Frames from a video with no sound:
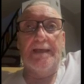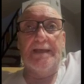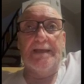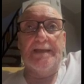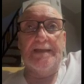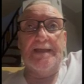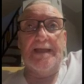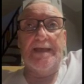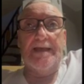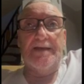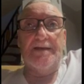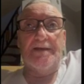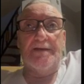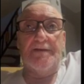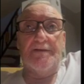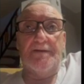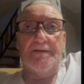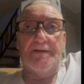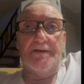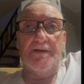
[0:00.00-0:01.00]
Now,
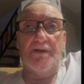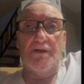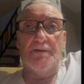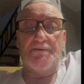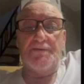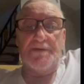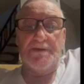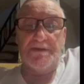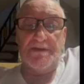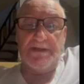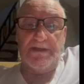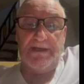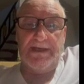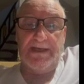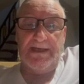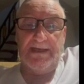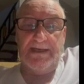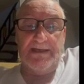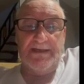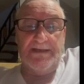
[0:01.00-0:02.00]
the options I
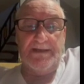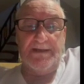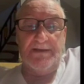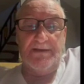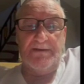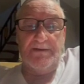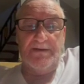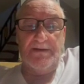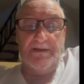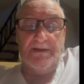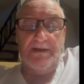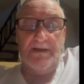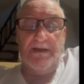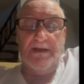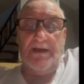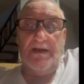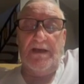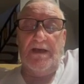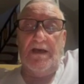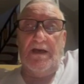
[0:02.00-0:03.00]
had,
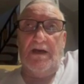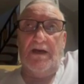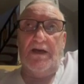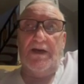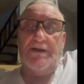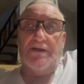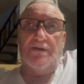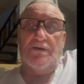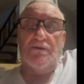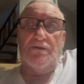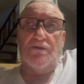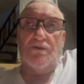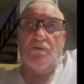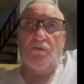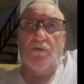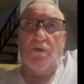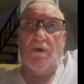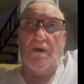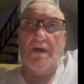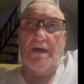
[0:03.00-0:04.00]
I used
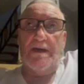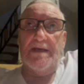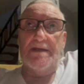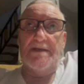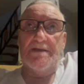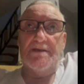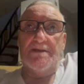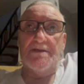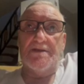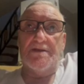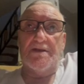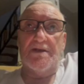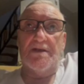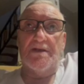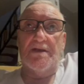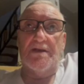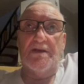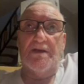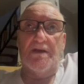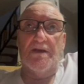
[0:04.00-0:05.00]
Wise,
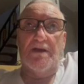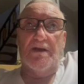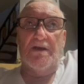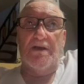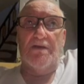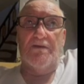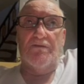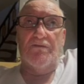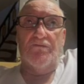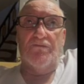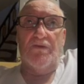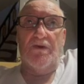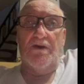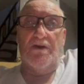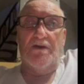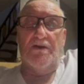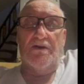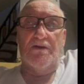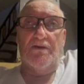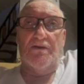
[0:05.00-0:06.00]

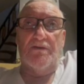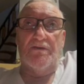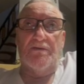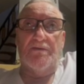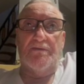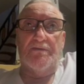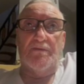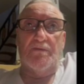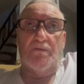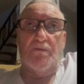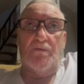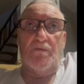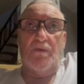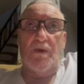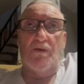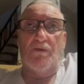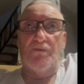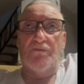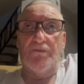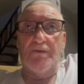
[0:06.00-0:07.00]

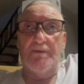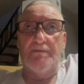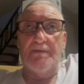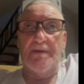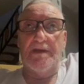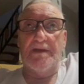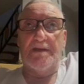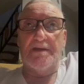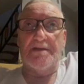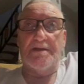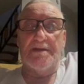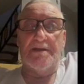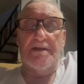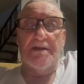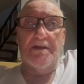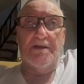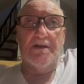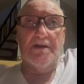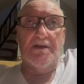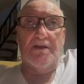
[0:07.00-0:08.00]
WorldRemit,
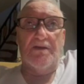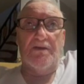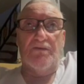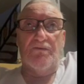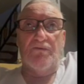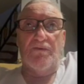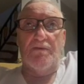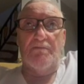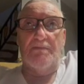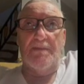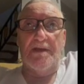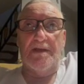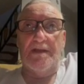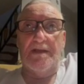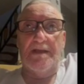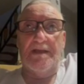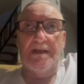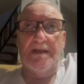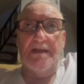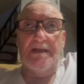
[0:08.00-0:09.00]

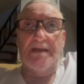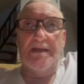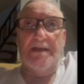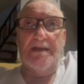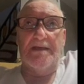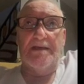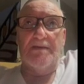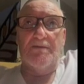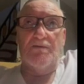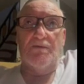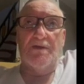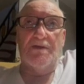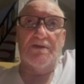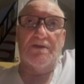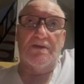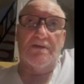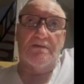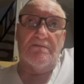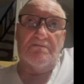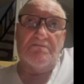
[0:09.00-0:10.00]
Remitly,
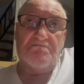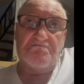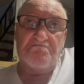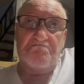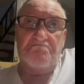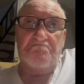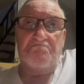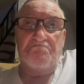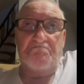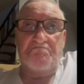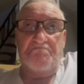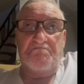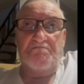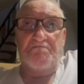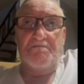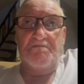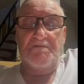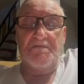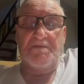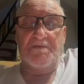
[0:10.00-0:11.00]
which I'm
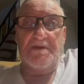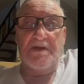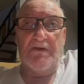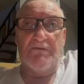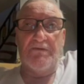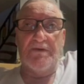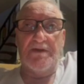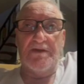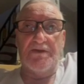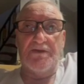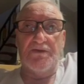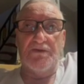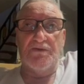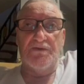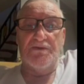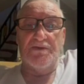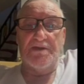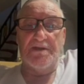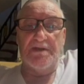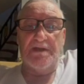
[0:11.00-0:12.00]
currently
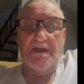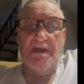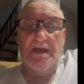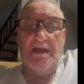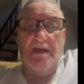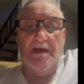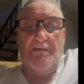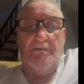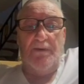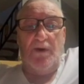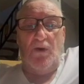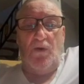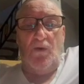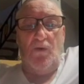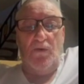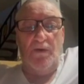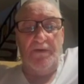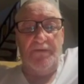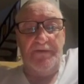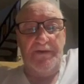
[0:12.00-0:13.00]
using, but
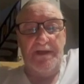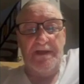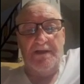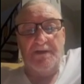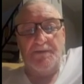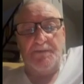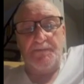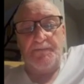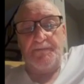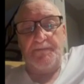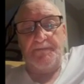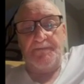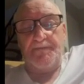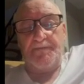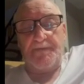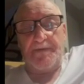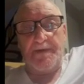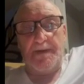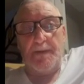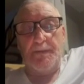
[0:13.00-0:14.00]
all of these
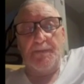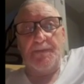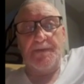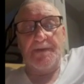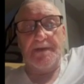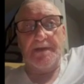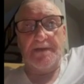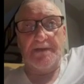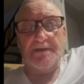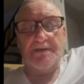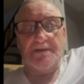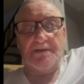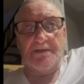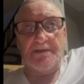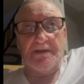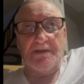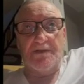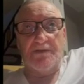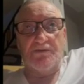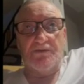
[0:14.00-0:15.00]
companies,
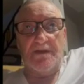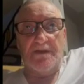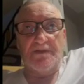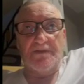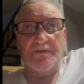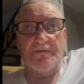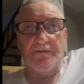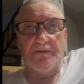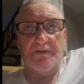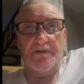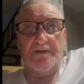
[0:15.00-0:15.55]
these transfer